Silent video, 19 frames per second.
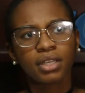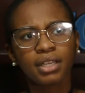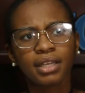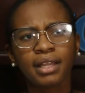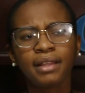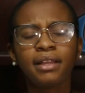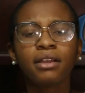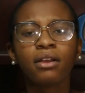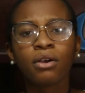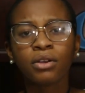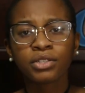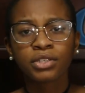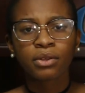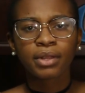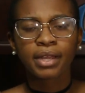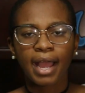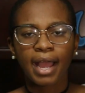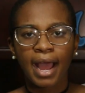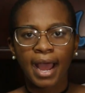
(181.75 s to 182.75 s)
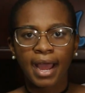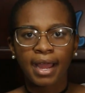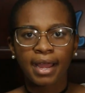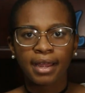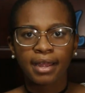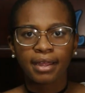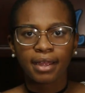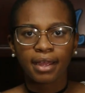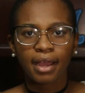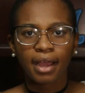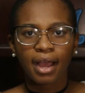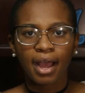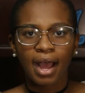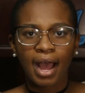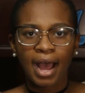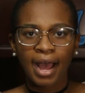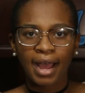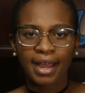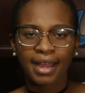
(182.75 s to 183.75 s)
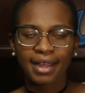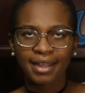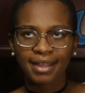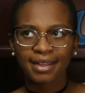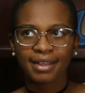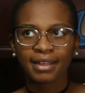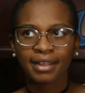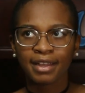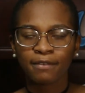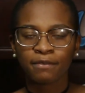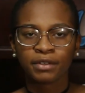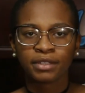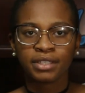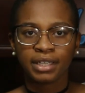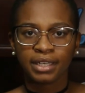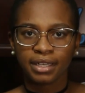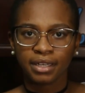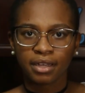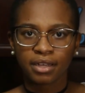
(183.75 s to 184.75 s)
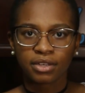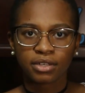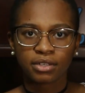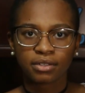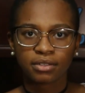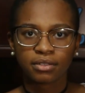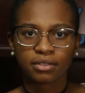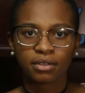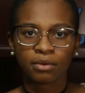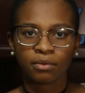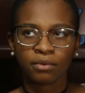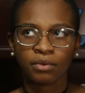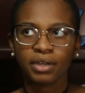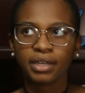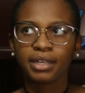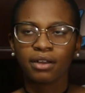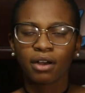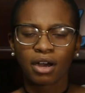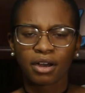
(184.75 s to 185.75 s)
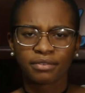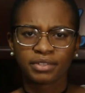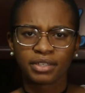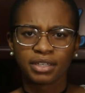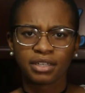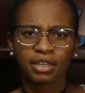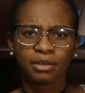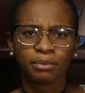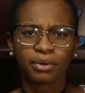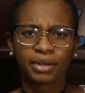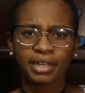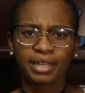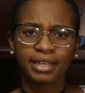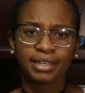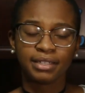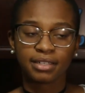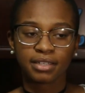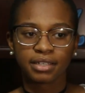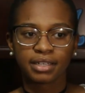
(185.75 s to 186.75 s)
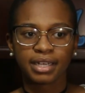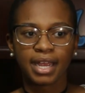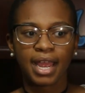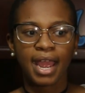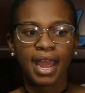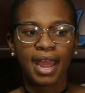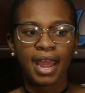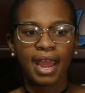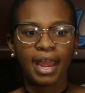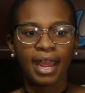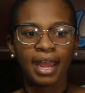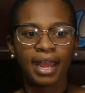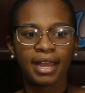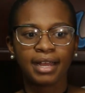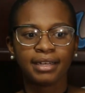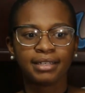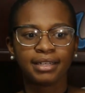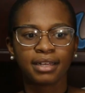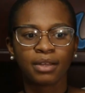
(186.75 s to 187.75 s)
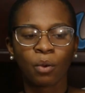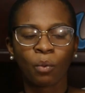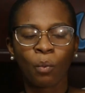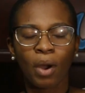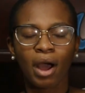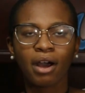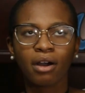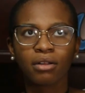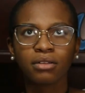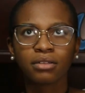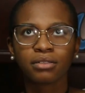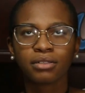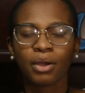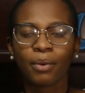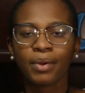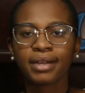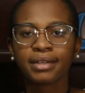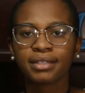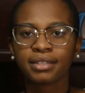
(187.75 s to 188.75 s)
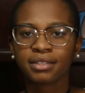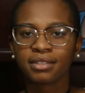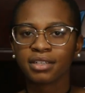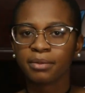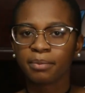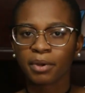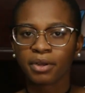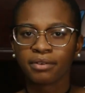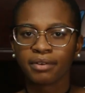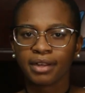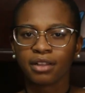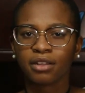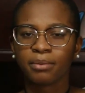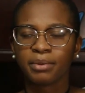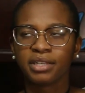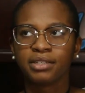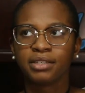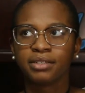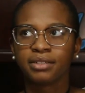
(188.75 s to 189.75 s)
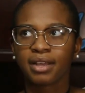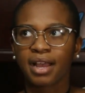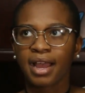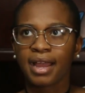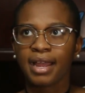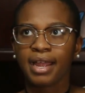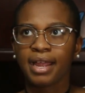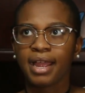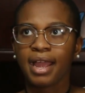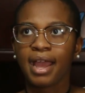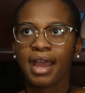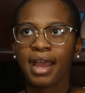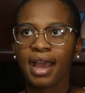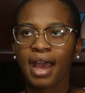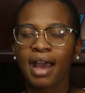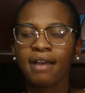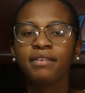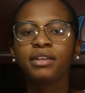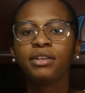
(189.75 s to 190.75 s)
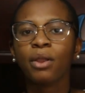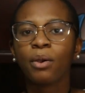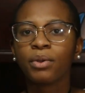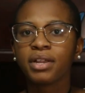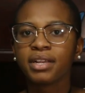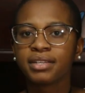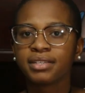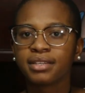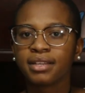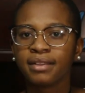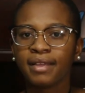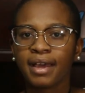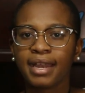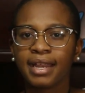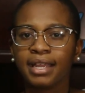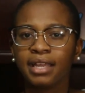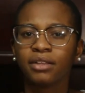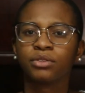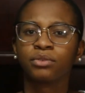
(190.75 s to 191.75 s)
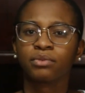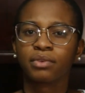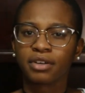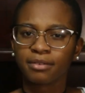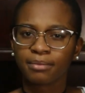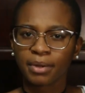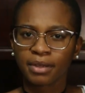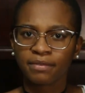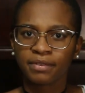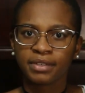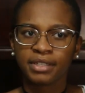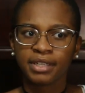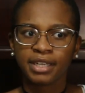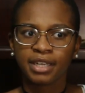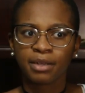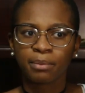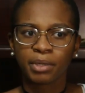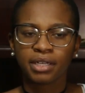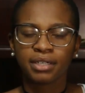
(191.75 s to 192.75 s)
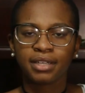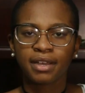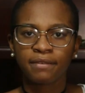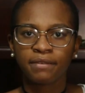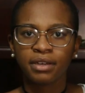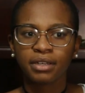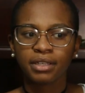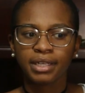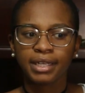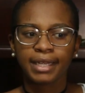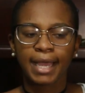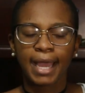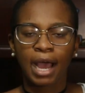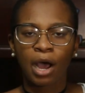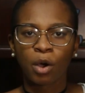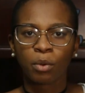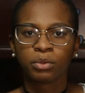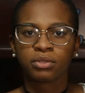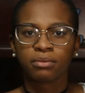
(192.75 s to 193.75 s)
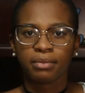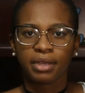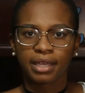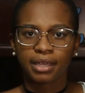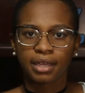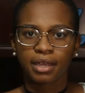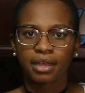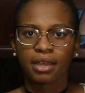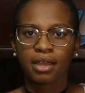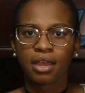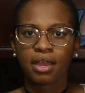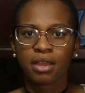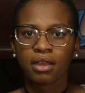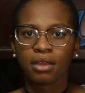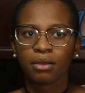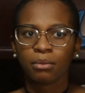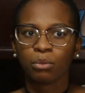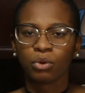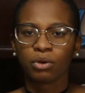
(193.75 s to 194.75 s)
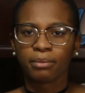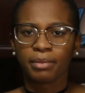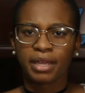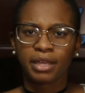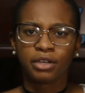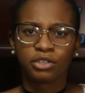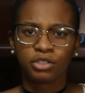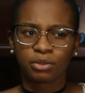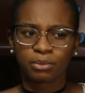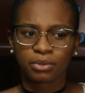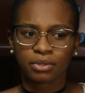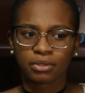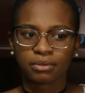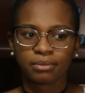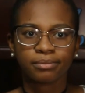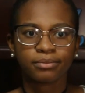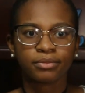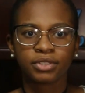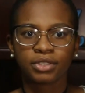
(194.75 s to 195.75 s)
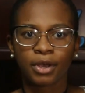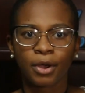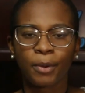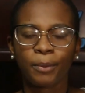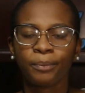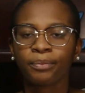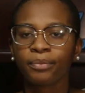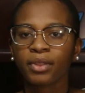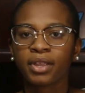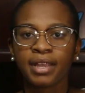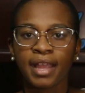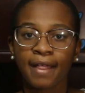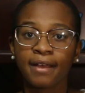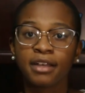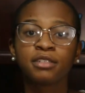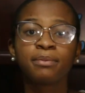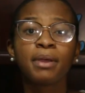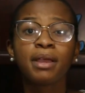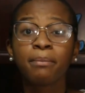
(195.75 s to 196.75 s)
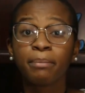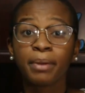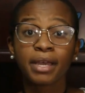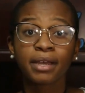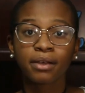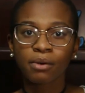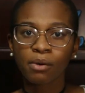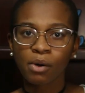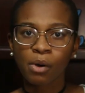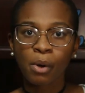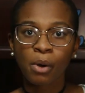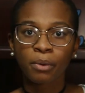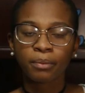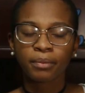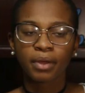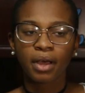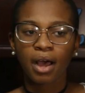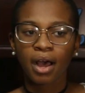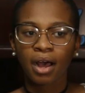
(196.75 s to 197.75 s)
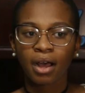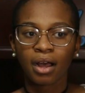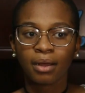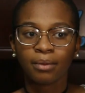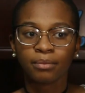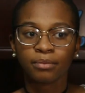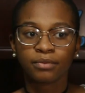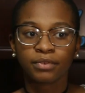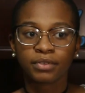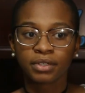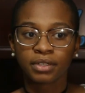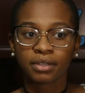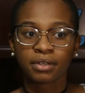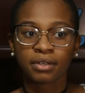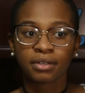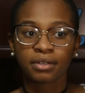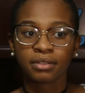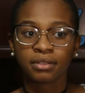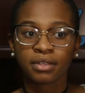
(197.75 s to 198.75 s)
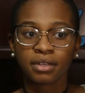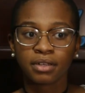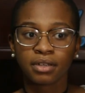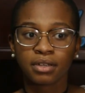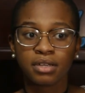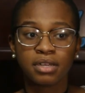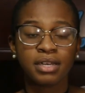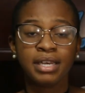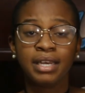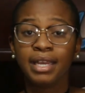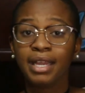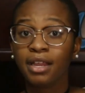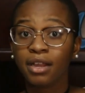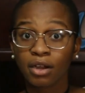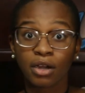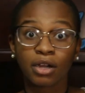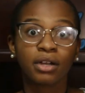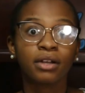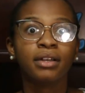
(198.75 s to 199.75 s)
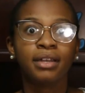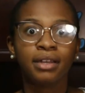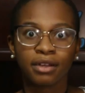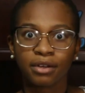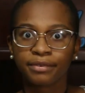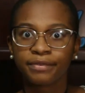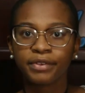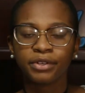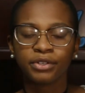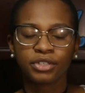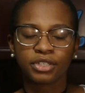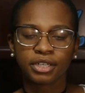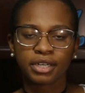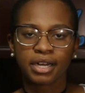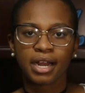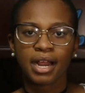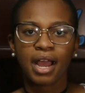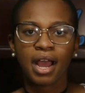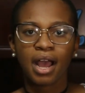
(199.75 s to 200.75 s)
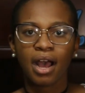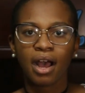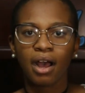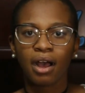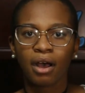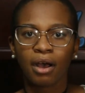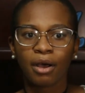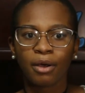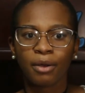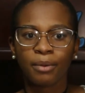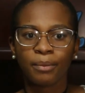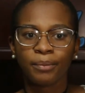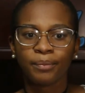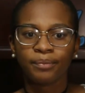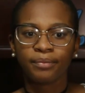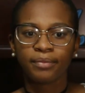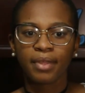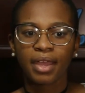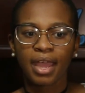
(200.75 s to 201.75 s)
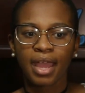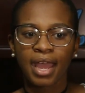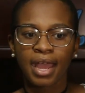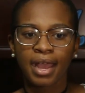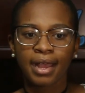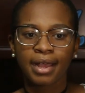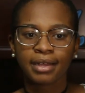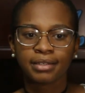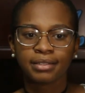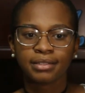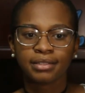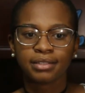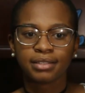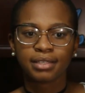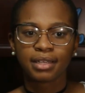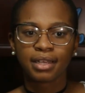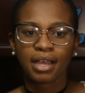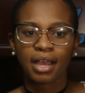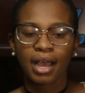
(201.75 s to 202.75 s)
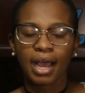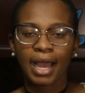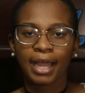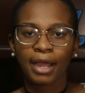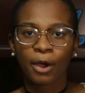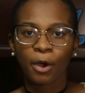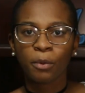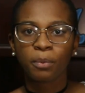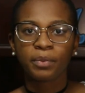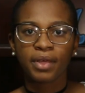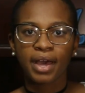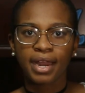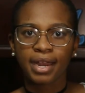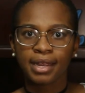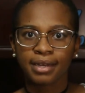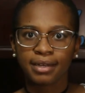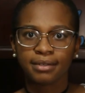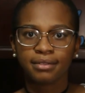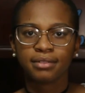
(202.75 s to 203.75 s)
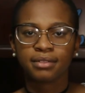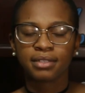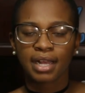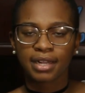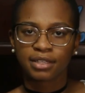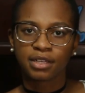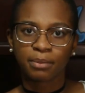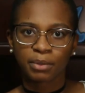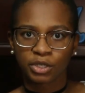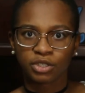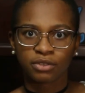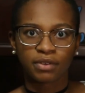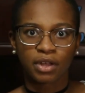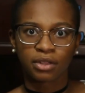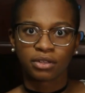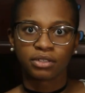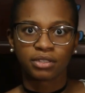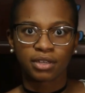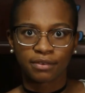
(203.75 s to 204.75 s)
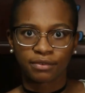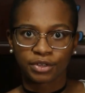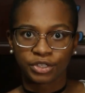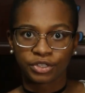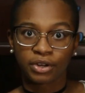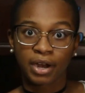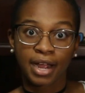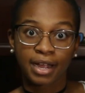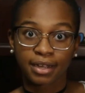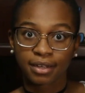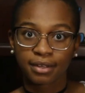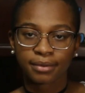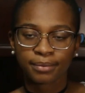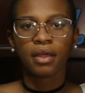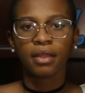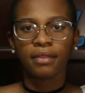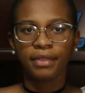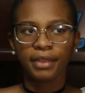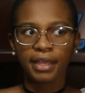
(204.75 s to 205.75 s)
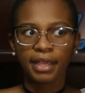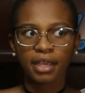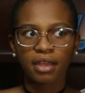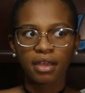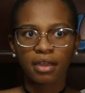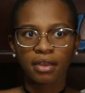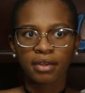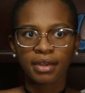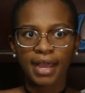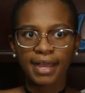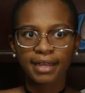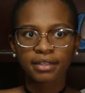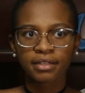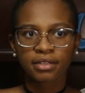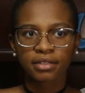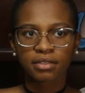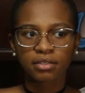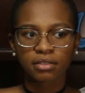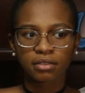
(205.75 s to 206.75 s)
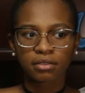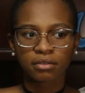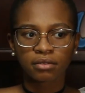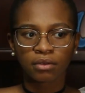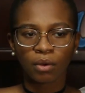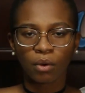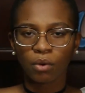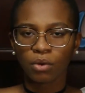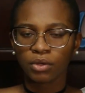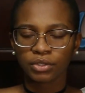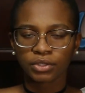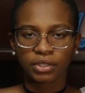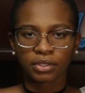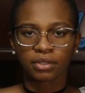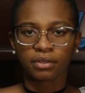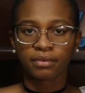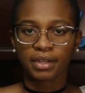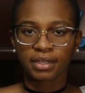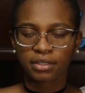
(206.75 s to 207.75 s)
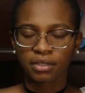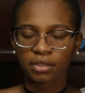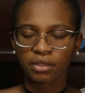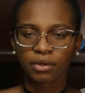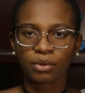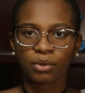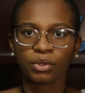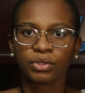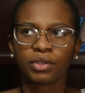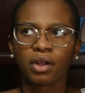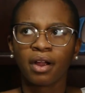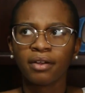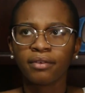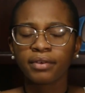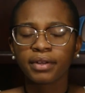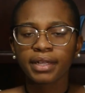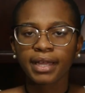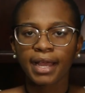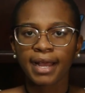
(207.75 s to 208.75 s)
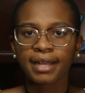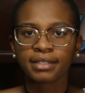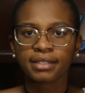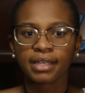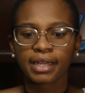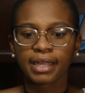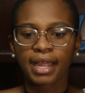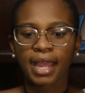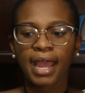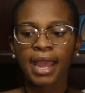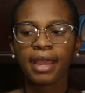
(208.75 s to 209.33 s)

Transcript: And then also I get fatigued really often and pretty easily, and while going to sleep on a regular basis, I haven't noticed that it gets rid of my fatigue, but it definitely helps make it more manageable. So yeah, that's my big goal for the near future, and I hope that it sets a bunch of other stuff on track. The next goals, or the rest of the goals, aren't really as like